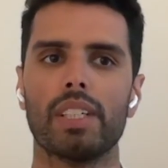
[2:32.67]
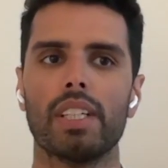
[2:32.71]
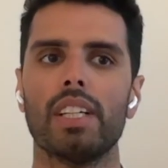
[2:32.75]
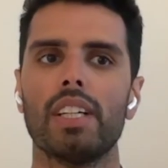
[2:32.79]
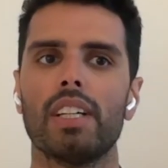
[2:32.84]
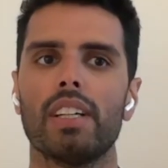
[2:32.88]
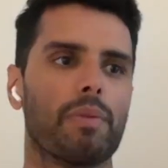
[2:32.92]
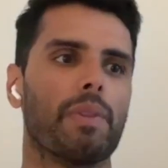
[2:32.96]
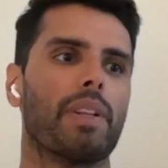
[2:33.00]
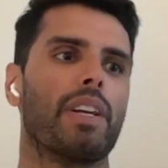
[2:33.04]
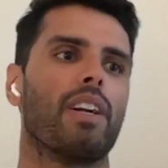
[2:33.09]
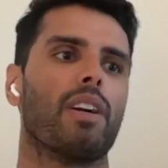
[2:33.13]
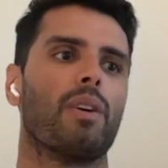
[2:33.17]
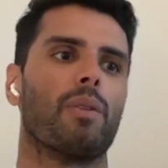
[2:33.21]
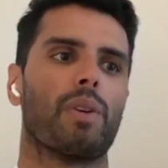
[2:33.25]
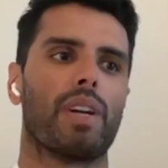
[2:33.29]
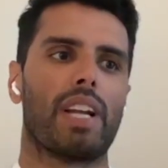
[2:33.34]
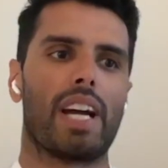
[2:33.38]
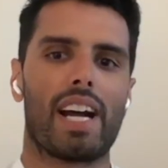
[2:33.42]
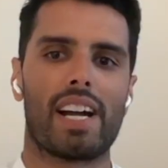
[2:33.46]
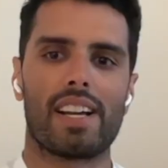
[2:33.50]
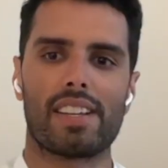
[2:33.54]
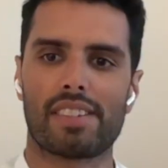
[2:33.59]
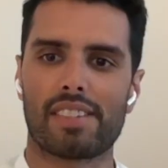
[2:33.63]
From there, I want
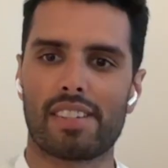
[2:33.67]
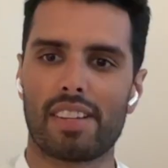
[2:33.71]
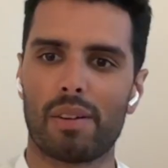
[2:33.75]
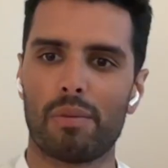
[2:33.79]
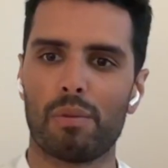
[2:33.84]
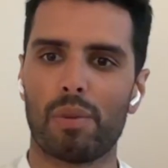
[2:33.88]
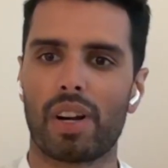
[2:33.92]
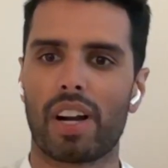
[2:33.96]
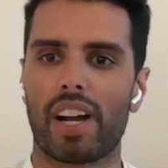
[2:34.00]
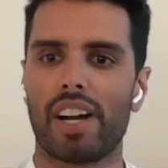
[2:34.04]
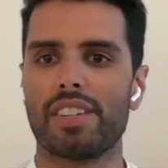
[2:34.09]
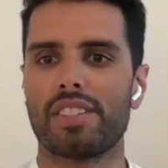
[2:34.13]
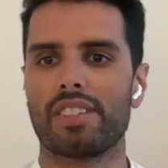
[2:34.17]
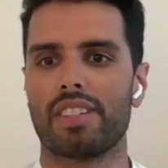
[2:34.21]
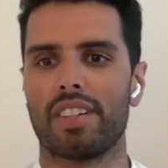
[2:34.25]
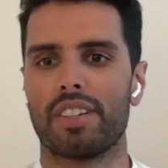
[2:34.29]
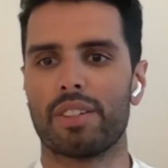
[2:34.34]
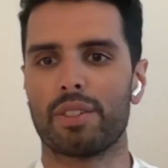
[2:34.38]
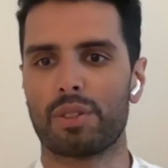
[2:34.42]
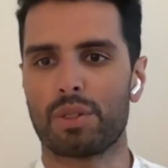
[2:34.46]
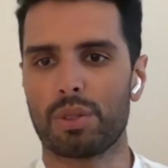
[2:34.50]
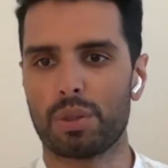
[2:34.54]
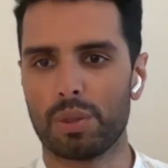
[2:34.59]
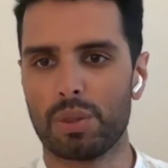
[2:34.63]
to ask them what kinds of
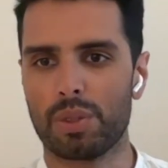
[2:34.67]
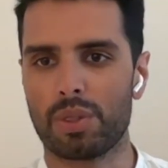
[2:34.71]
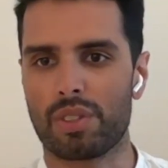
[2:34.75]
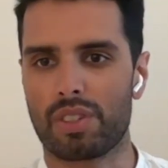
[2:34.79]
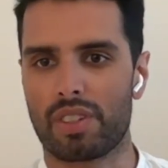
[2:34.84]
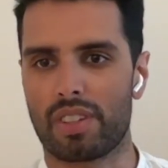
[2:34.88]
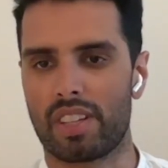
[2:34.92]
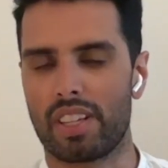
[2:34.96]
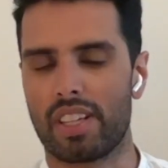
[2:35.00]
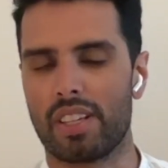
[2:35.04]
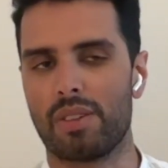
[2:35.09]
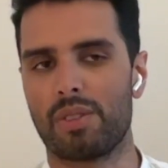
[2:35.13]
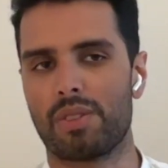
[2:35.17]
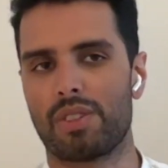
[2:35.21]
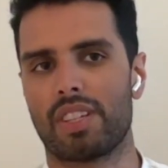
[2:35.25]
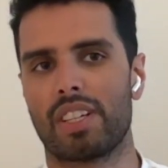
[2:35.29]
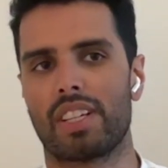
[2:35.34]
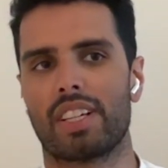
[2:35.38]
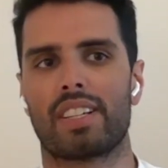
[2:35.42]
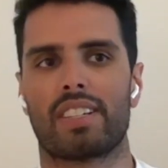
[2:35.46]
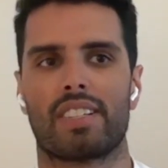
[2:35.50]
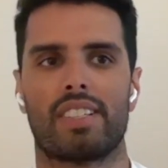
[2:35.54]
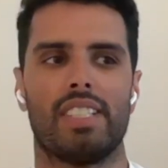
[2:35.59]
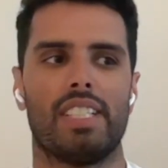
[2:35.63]
other tools are they
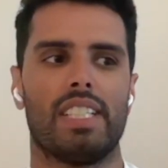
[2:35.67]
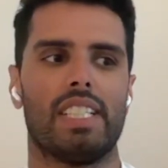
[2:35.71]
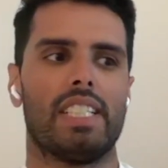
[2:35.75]
using.